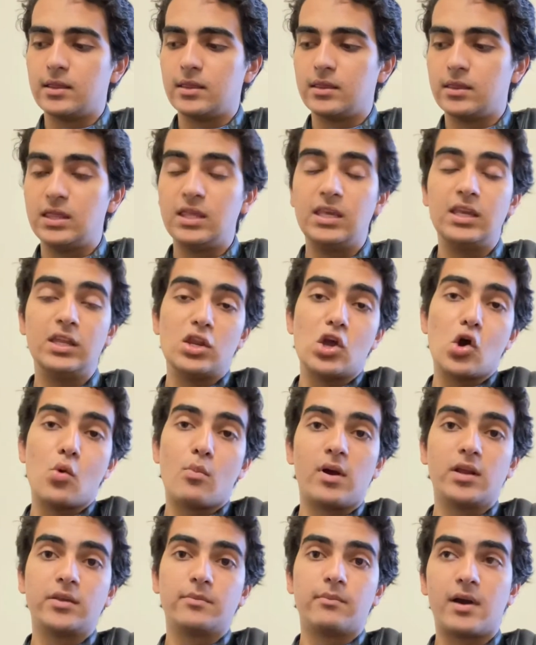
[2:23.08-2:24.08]
the
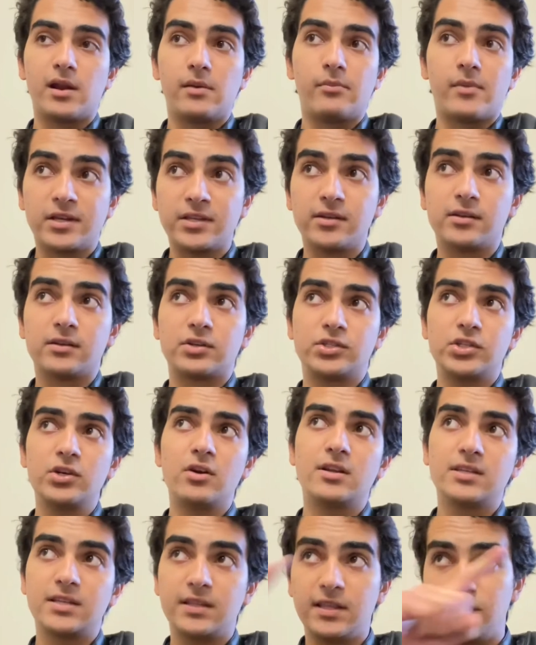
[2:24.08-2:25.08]
marginal
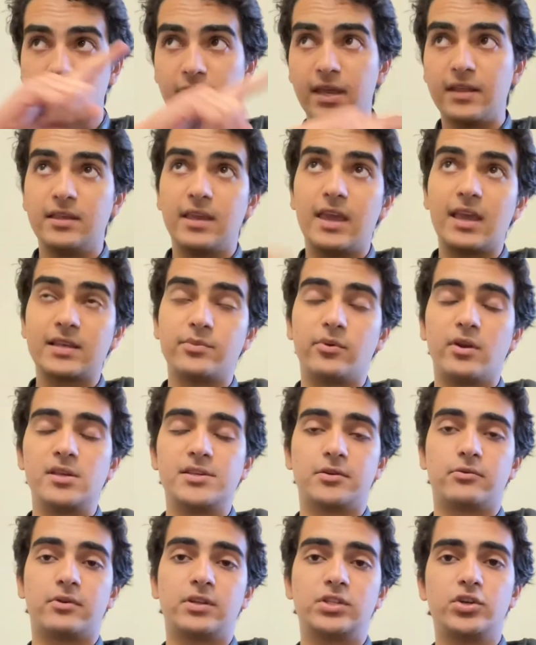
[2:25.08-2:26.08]
returns, and then you get the
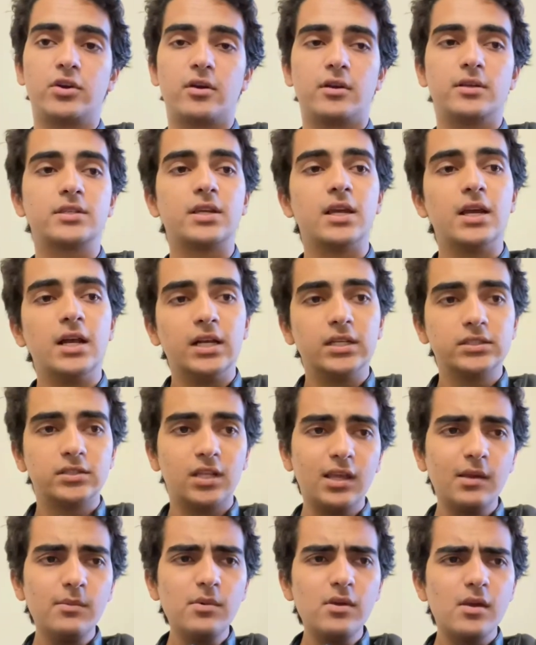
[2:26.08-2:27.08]
exponential returns. So
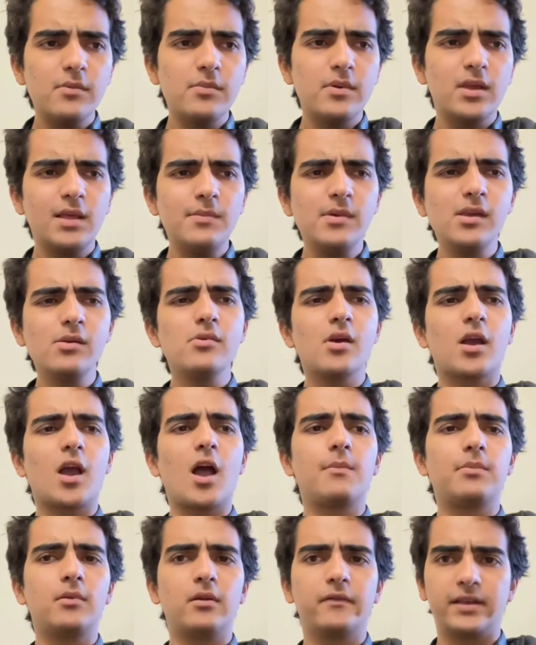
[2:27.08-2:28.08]
let me give you a
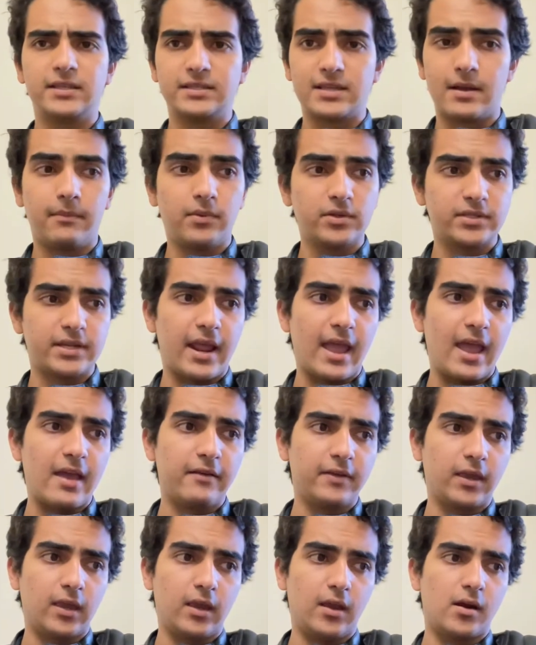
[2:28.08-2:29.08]
couple of examples that I have
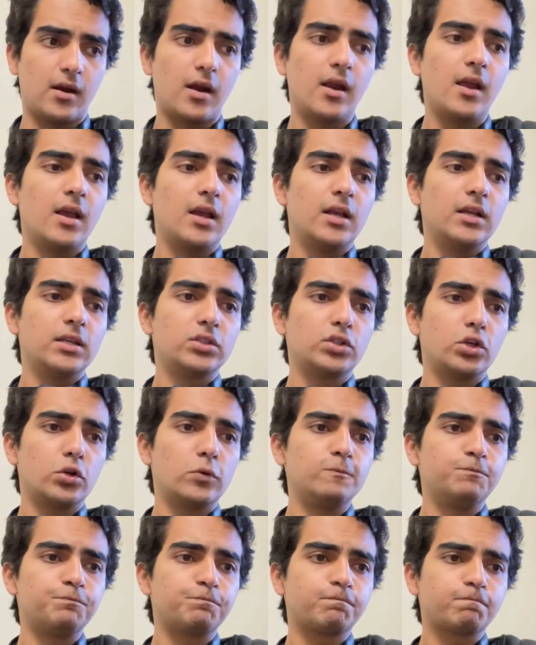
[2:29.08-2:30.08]
here.
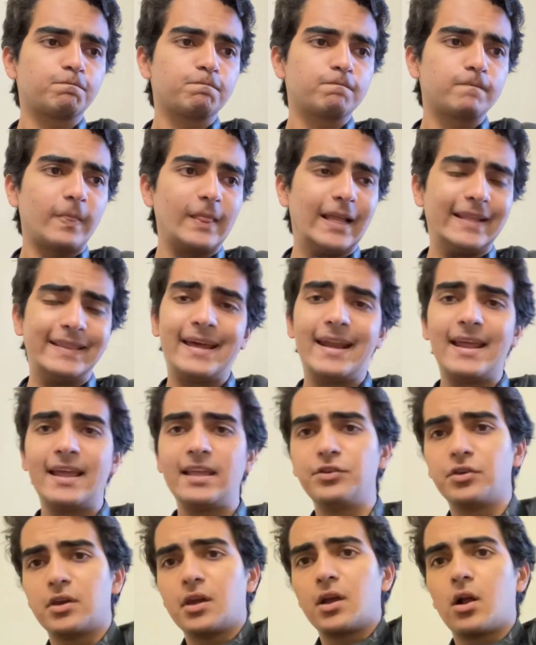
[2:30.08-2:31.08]
So that
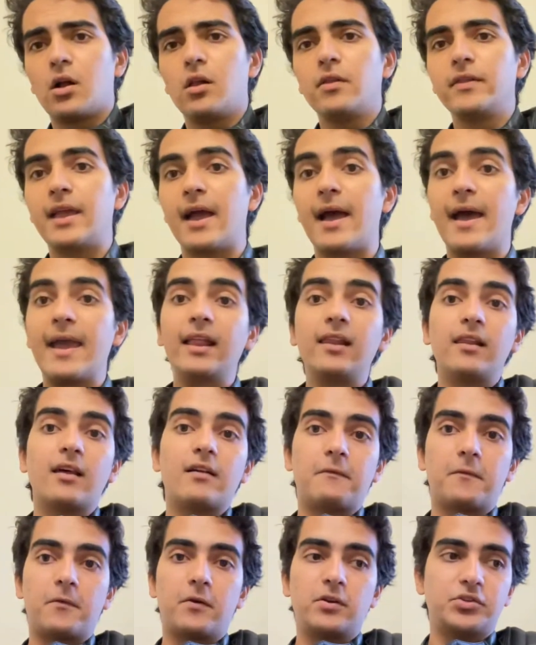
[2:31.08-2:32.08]
you can call the high
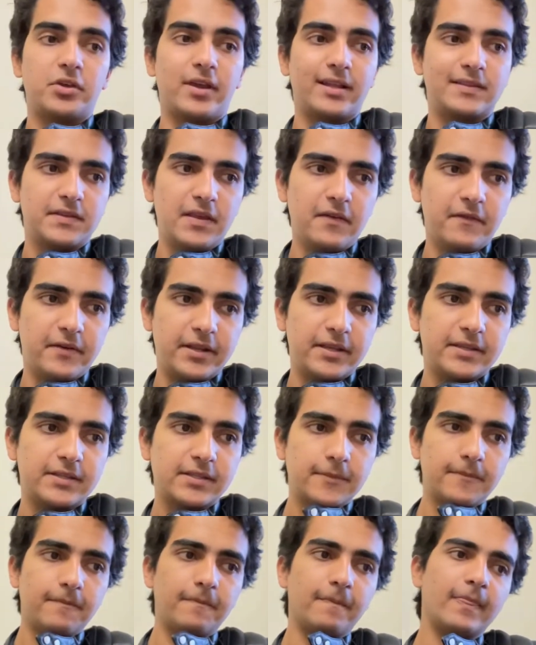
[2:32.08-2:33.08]
leverage activities.
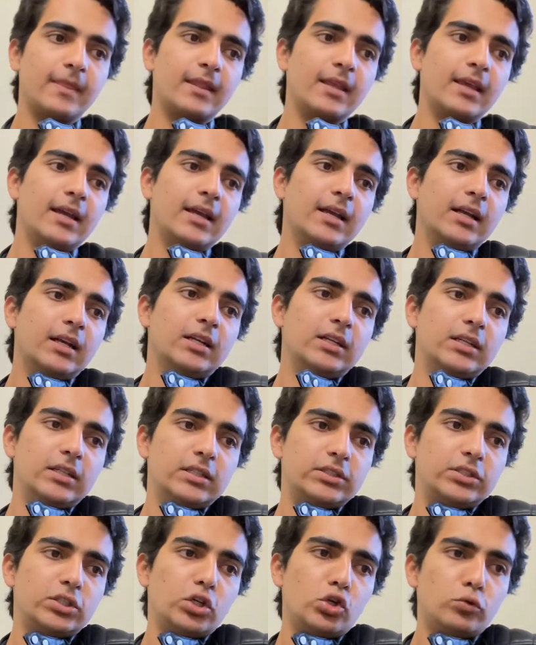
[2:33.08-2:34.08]

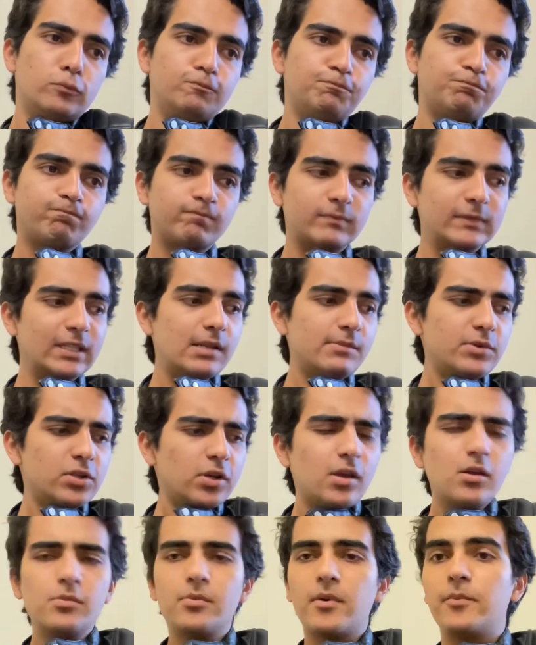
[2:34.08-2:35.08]
So I'm
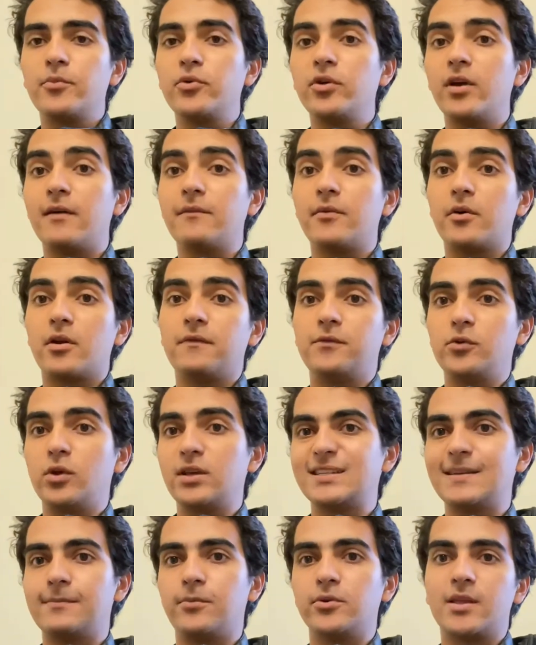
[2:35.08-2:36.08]
talking about a few
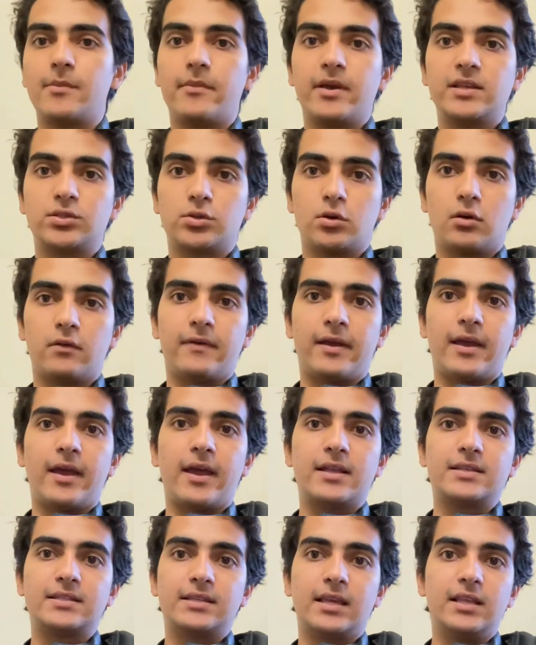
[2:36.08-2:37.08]
examples that might serve
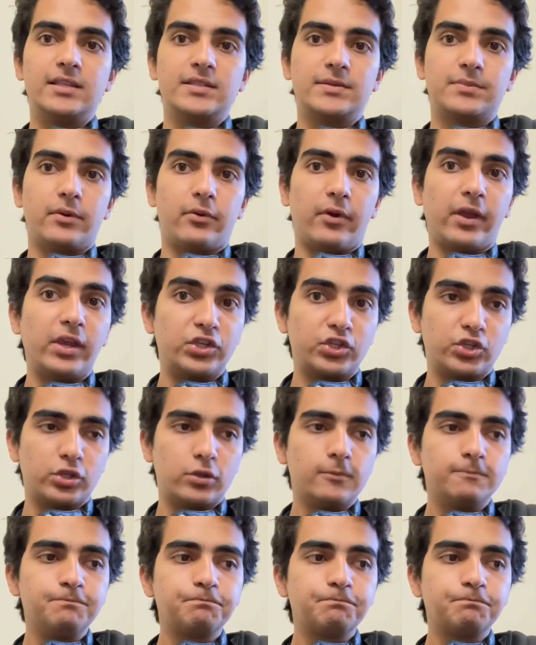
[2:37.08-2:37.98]
as inspiration.